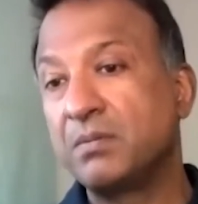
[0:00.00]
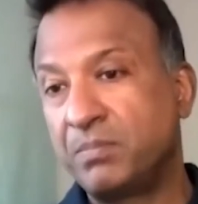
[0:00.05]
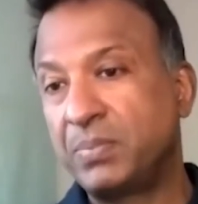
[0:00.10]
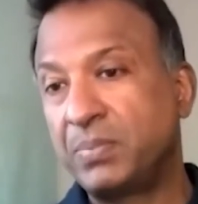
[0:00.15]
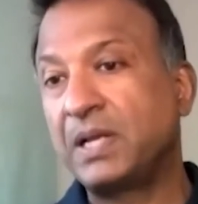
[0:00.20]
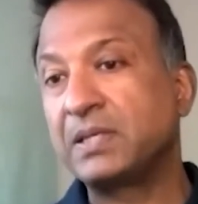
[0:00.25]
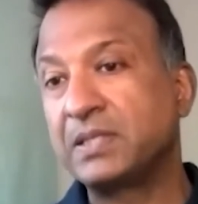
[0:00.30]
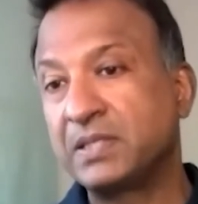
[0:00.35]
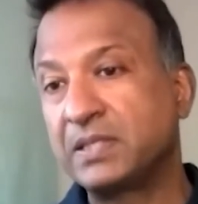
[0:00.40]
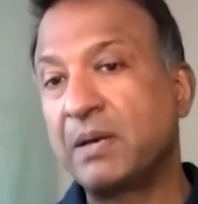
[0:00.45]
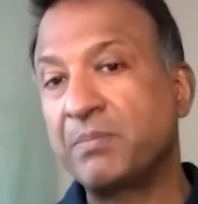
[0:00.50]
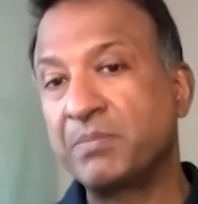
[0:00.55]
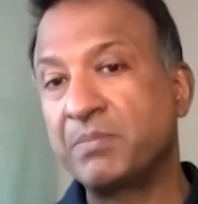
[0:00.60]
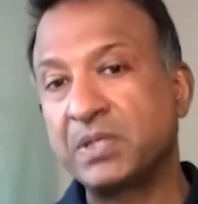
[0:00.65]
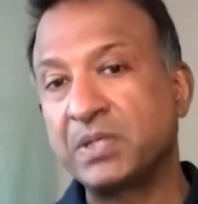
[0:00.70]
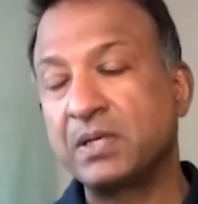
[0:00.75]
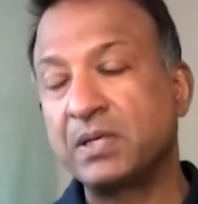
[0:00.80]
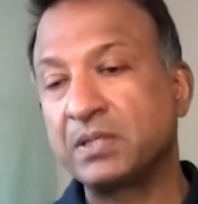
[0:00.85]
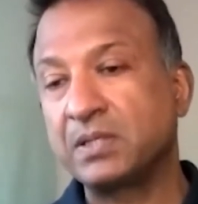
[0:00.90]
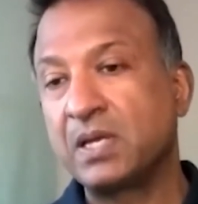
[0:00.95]
blood stem
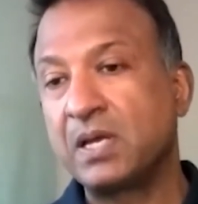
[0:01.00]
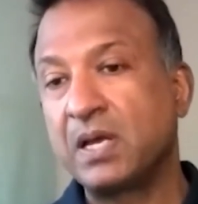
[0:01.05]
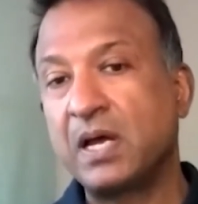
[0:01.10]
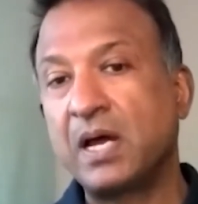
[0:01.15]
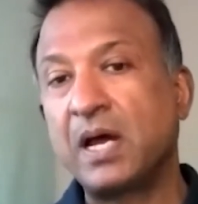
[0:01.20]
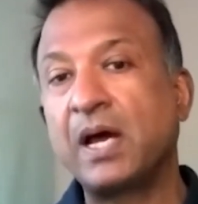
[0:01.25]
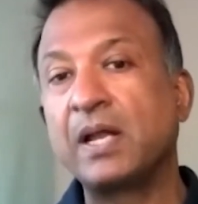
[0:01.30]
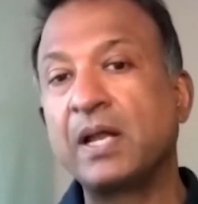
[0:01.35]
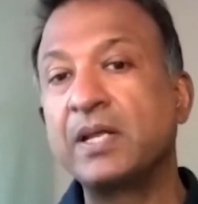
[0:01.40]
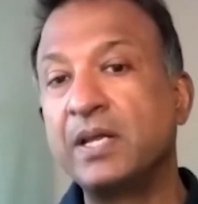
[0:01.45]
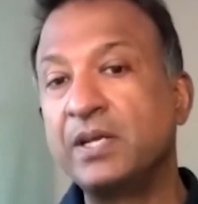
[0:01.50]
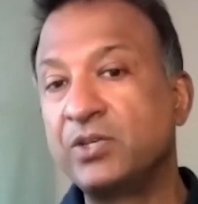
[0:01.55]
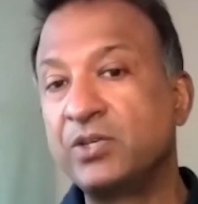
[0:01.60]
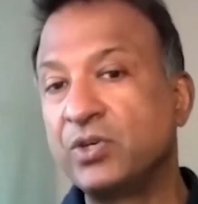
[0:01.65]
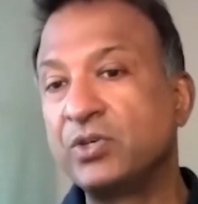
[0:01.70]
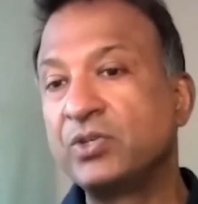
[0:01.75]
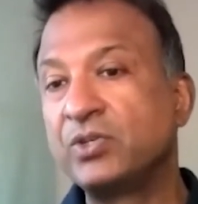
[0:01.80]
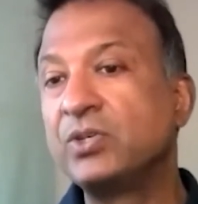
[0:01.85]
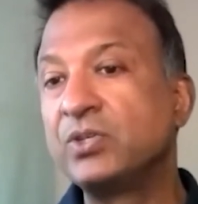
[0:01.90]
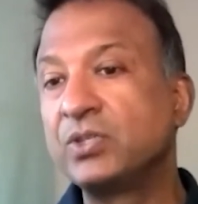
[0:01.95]
cells and
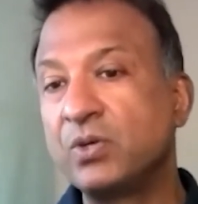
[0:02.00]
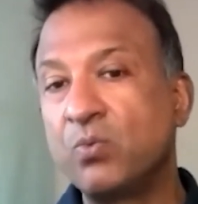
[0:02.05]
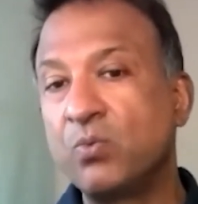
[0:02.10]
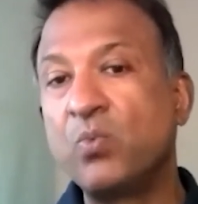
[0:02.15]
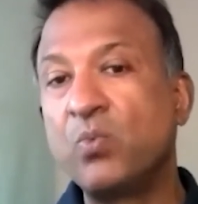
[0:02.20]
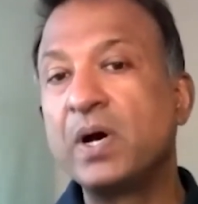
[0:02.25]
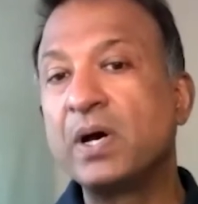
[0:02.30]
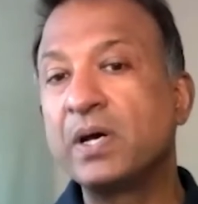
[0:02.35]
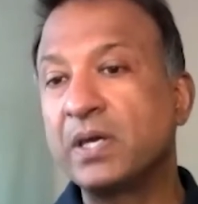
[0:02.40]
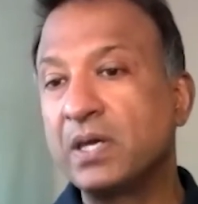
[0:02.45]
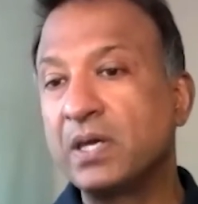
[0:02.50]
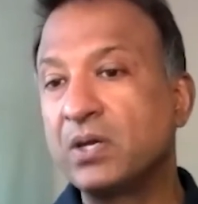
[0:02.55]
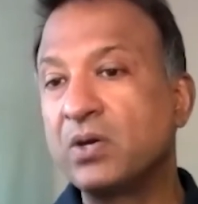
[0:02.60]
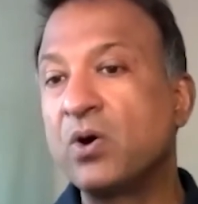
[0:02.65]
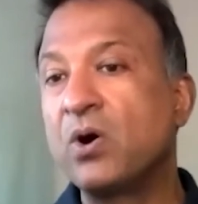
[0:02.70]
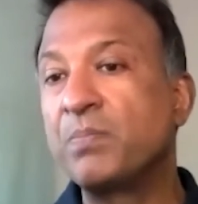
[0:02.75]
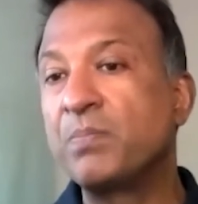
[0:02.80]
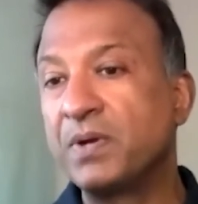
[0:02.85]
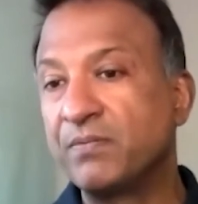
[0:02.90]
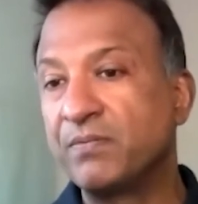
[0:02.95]
introduce a working
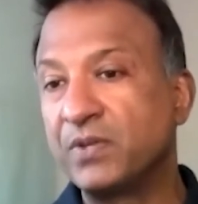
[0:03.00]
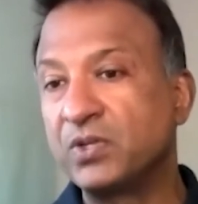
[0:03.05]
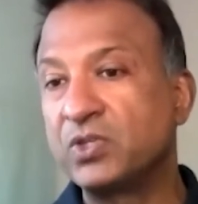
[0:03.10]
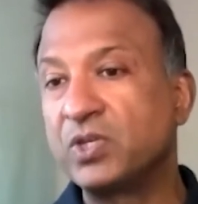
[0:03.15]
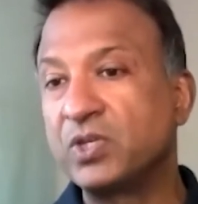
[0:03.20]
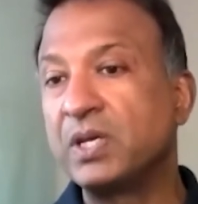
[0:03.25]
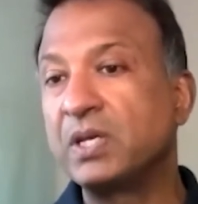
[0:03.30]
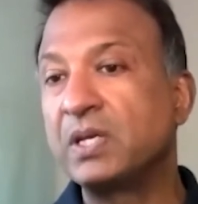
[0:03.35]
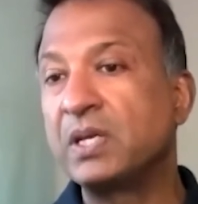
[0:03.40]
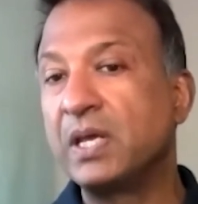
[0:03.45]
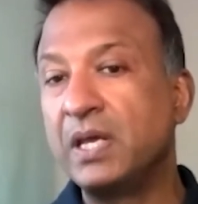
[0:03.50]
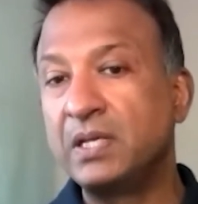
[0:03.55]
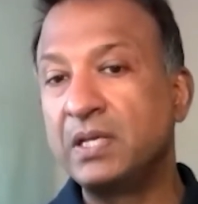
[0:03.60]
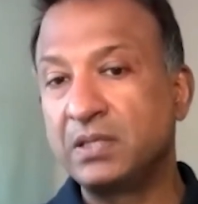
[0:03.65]
copy of the gene